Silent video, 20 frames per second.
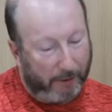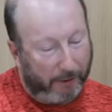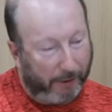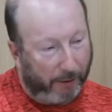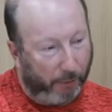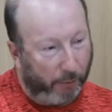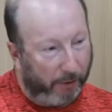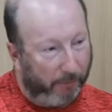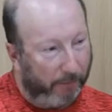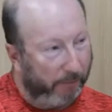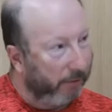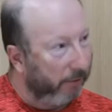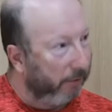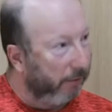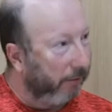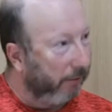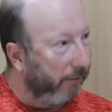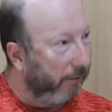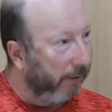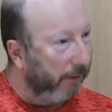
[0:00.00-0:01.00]

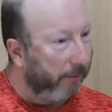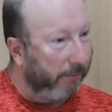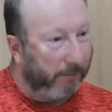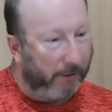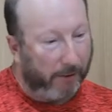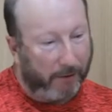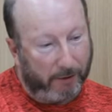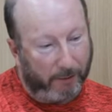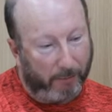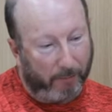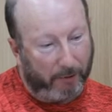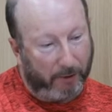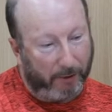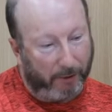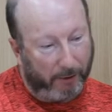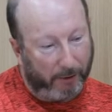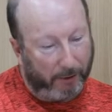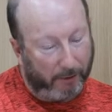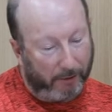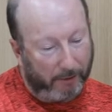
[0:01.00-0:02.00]
equipment is
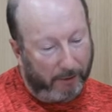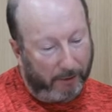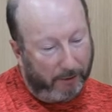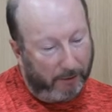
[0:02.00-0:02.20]
completely